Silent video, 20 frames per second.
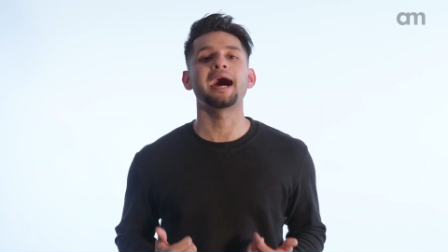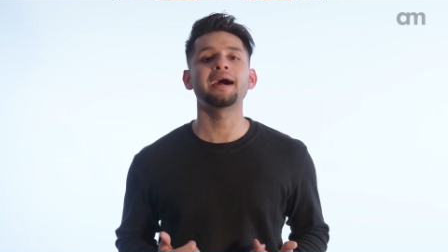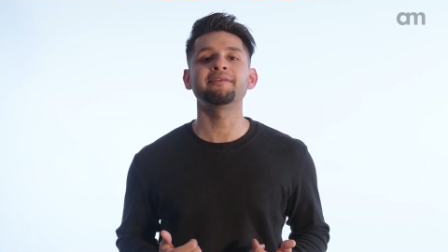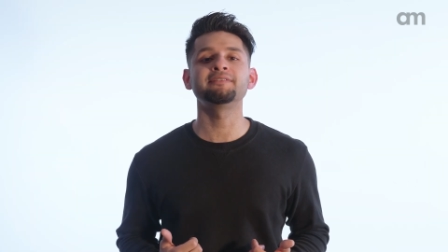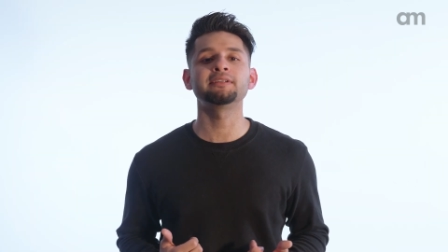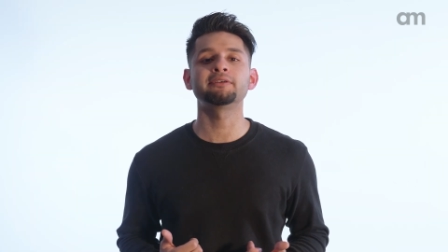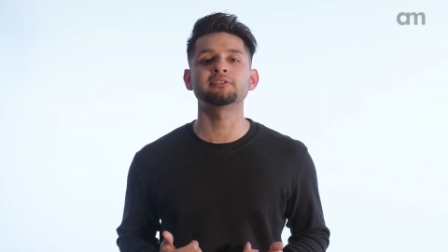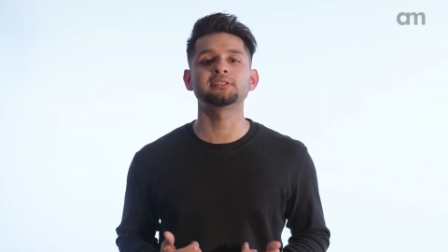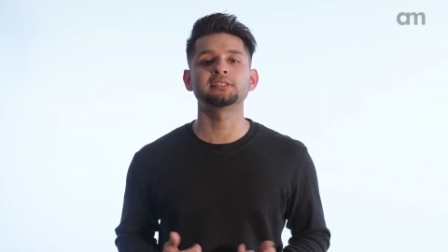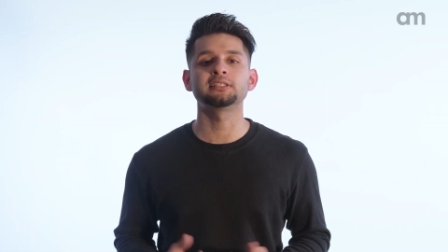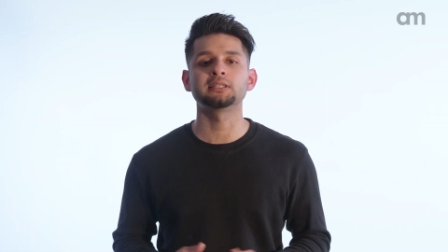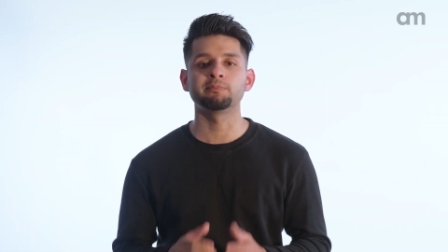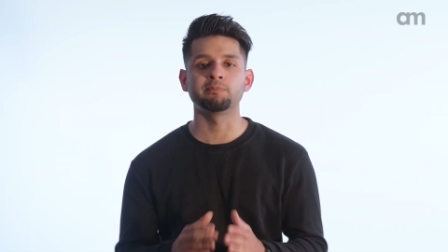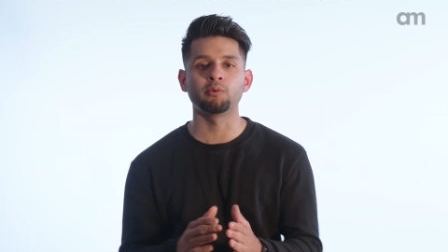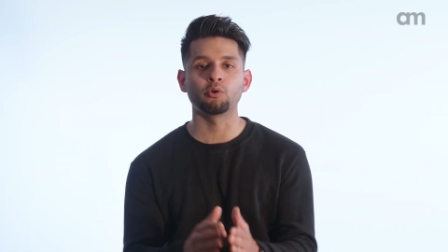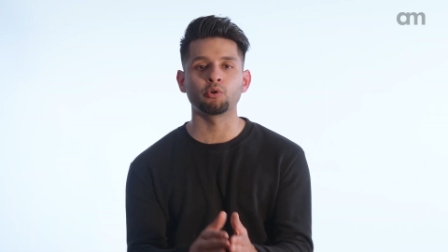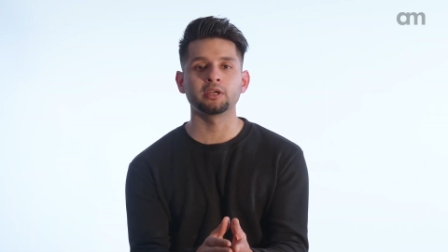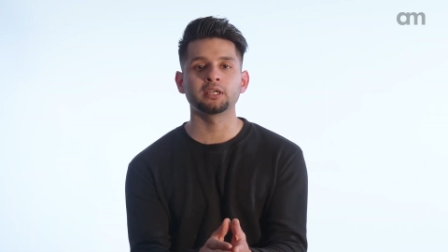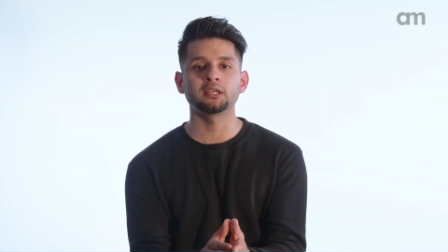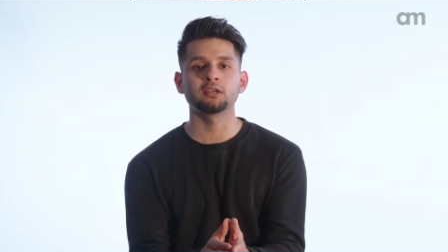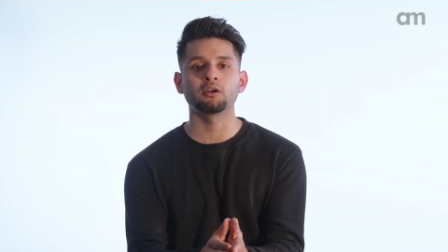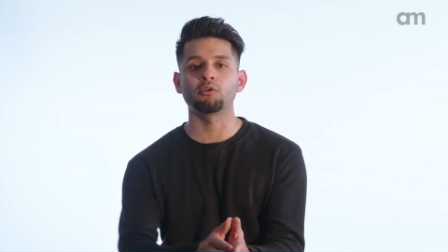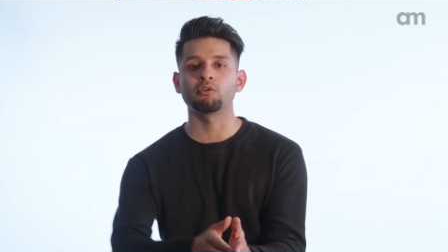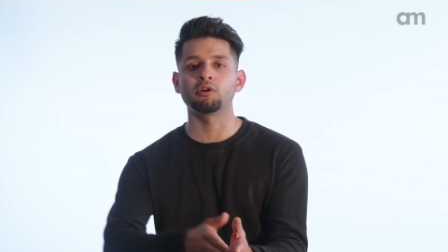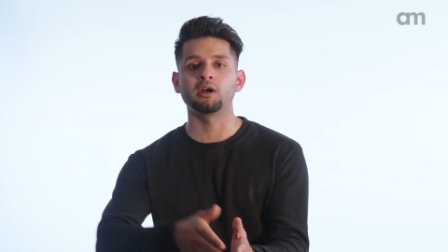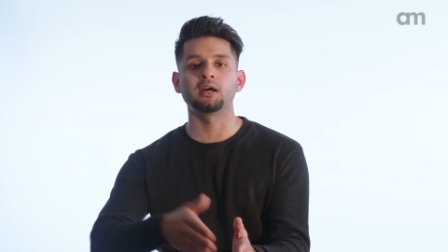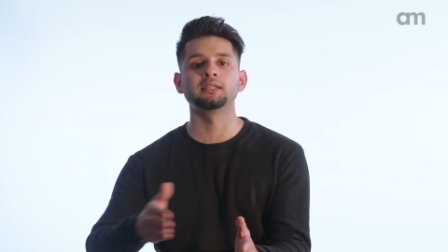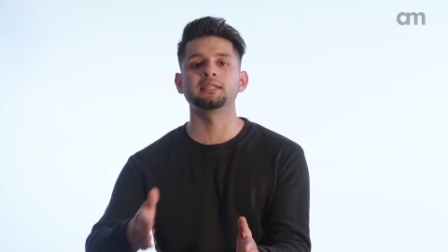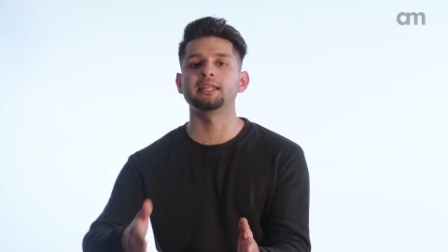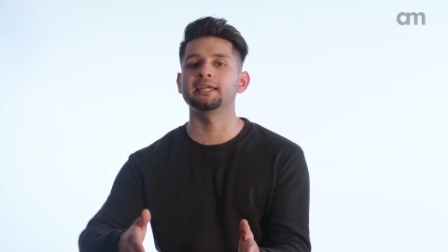I've never seen a boring
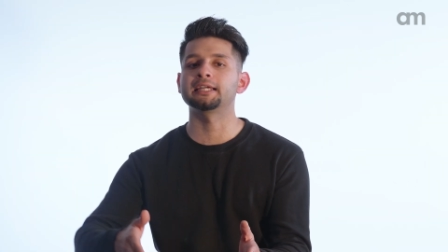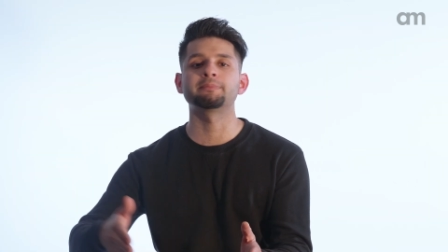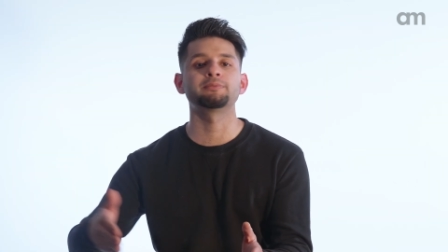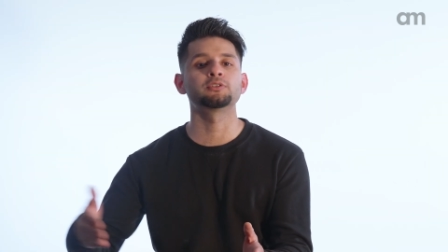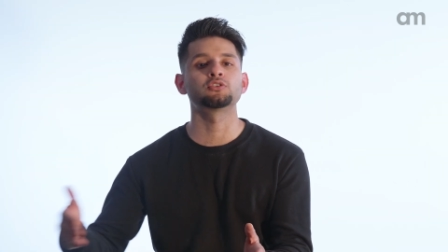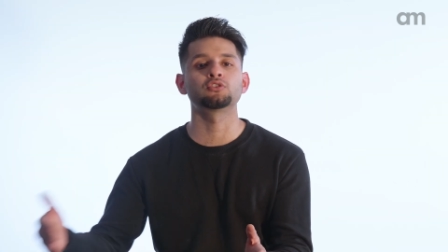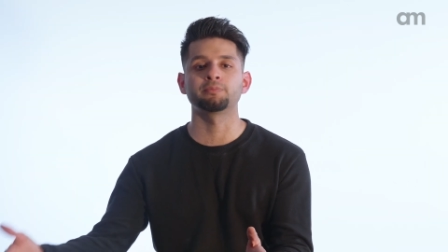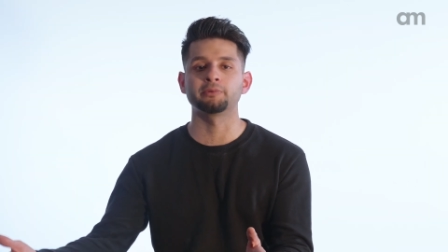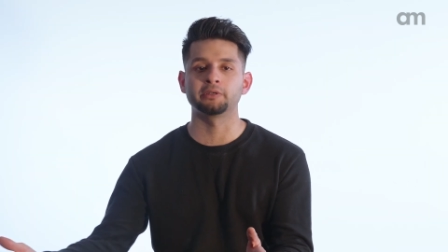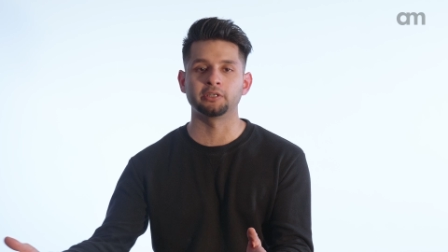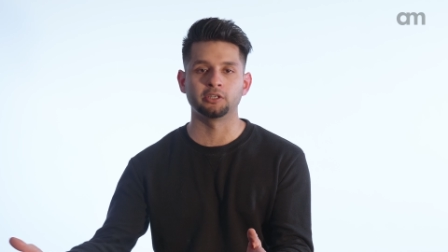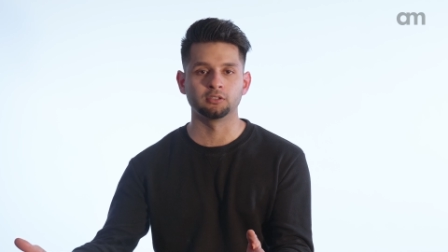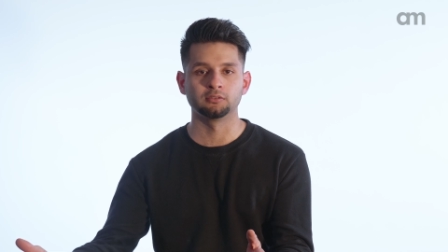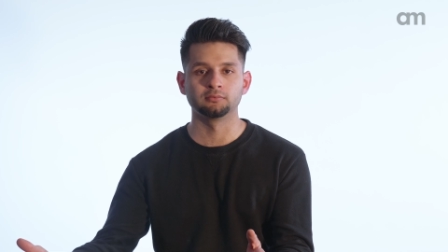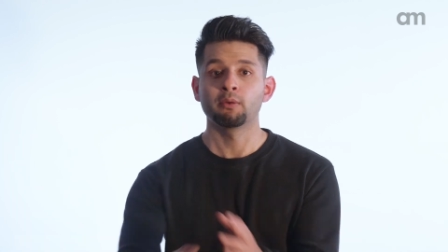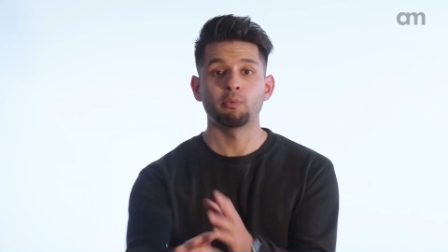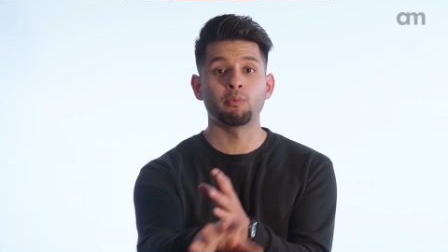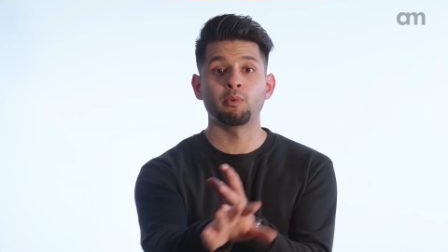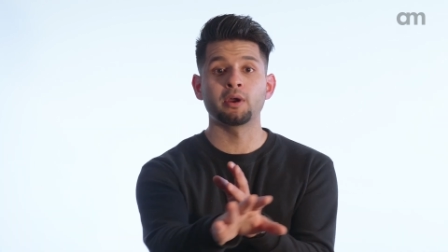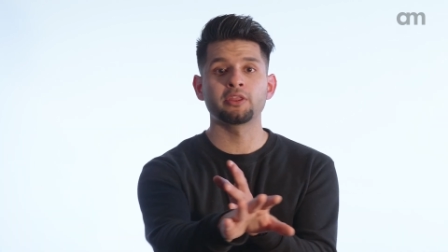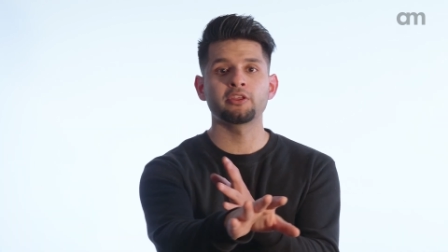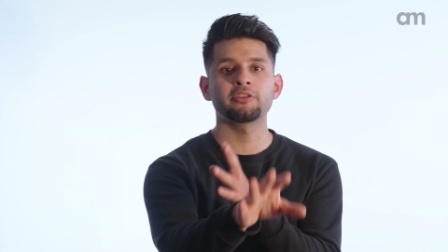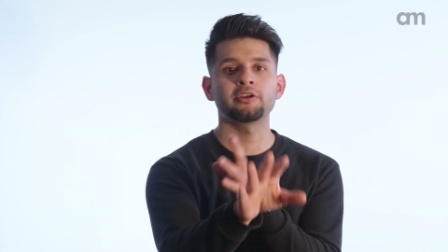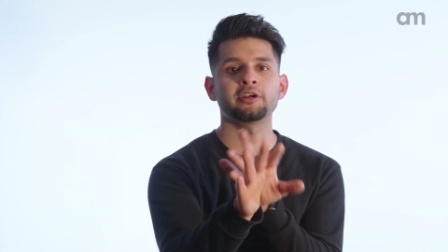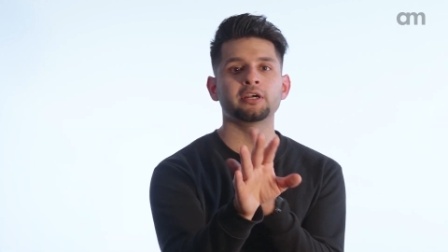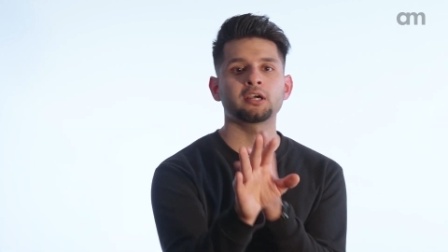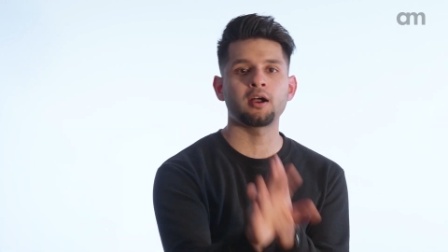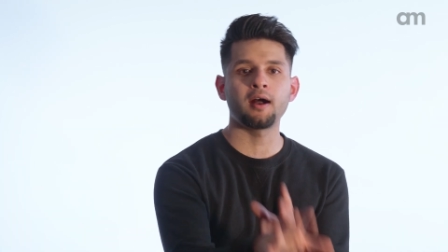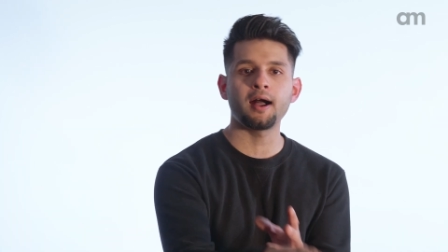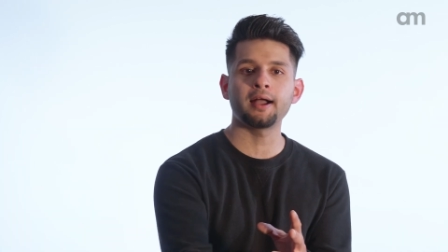or unlikable superhero. Whether
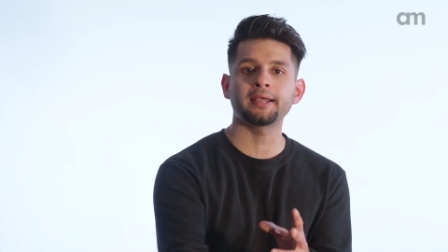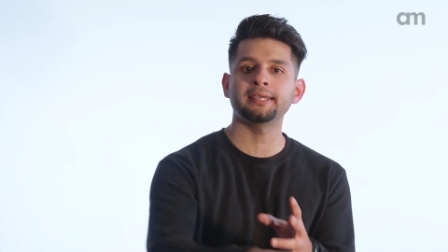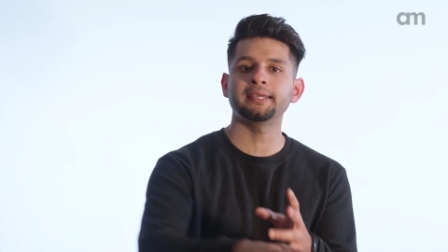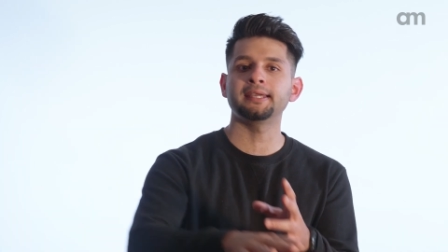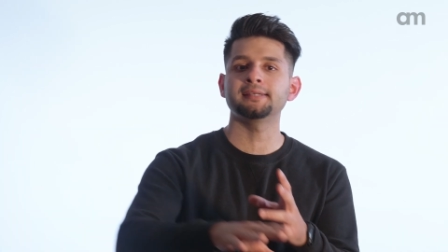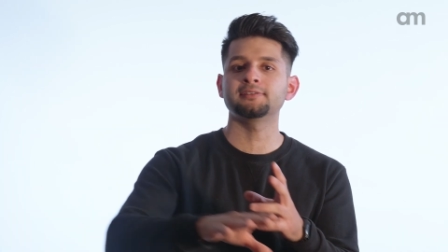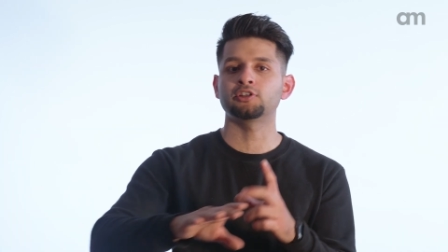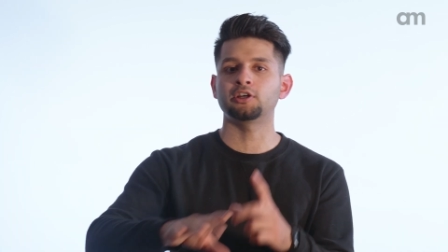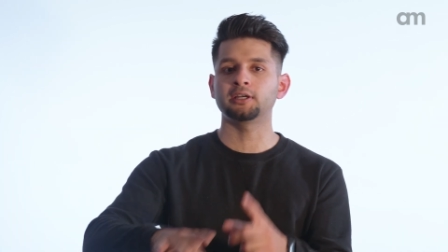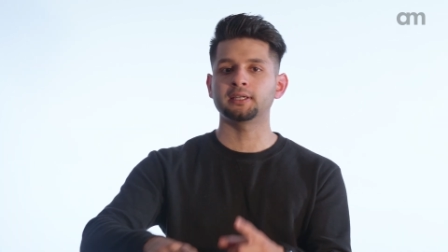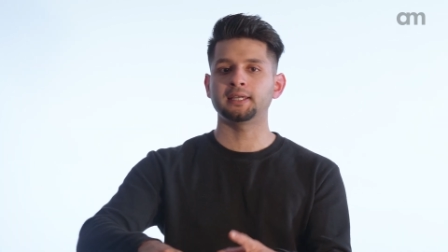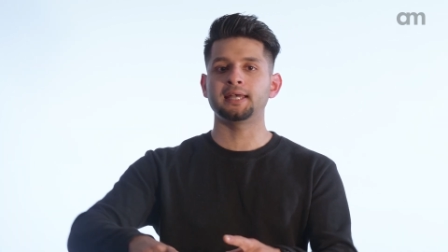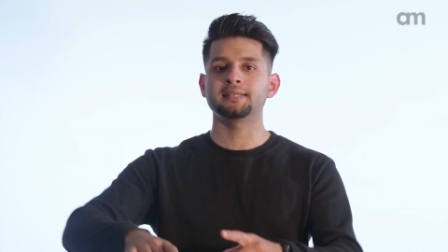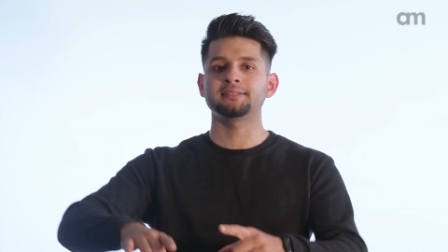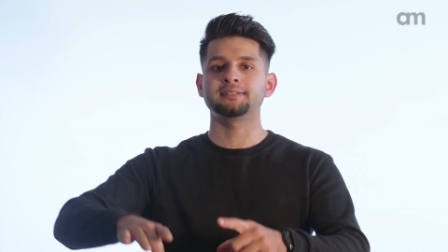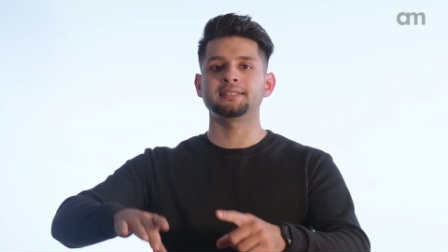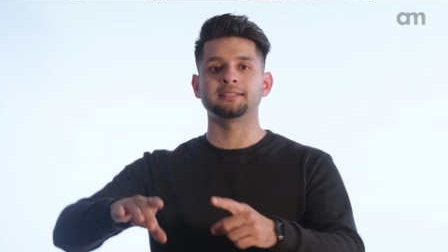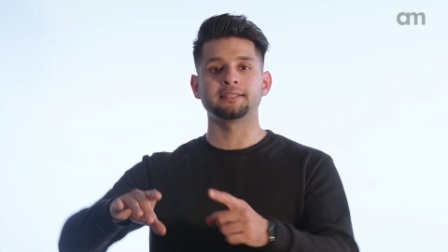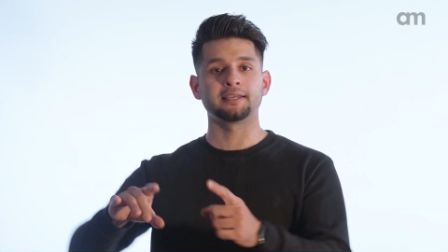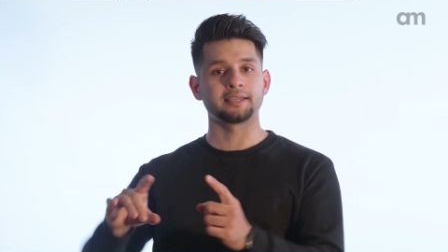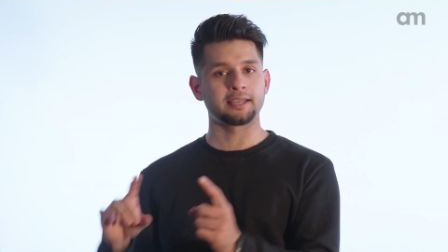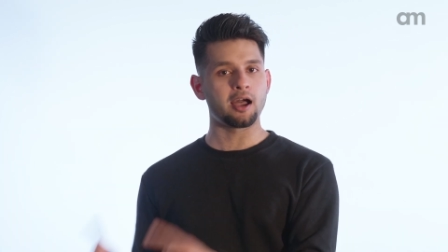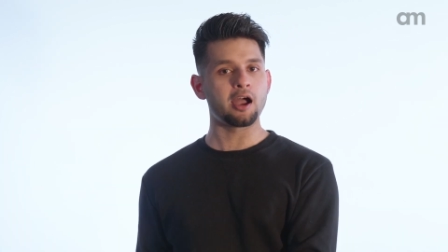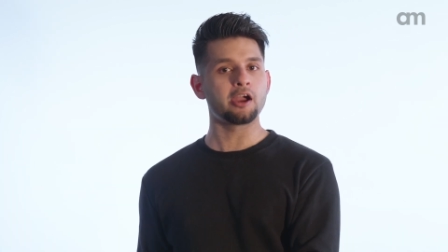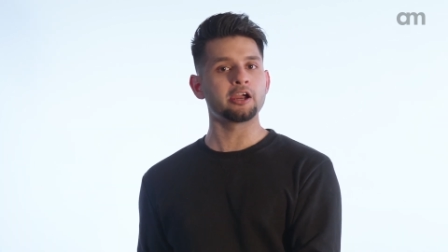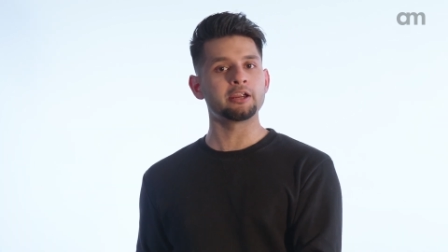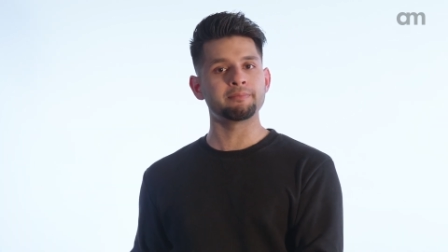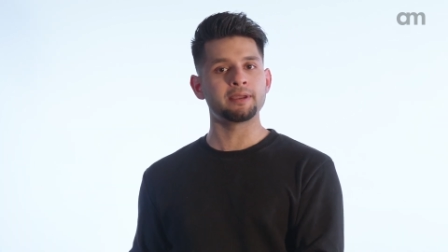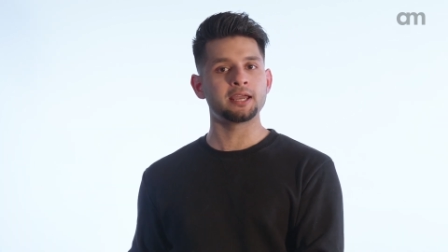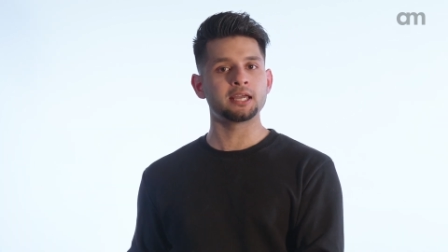they're cocky and sarcastic like
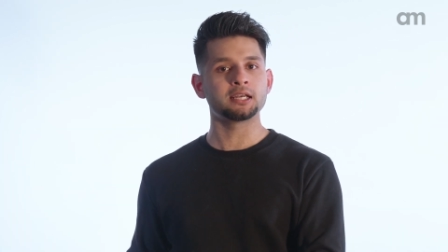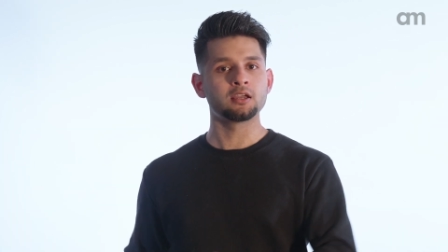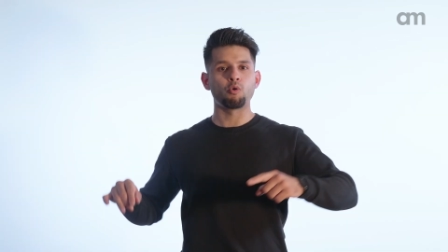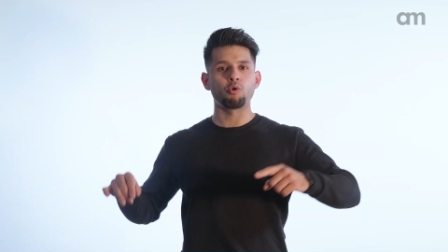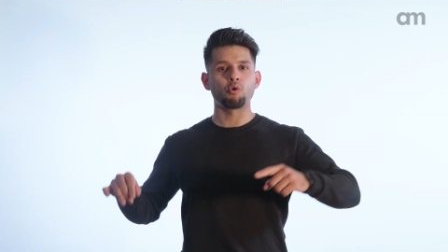Iron Man,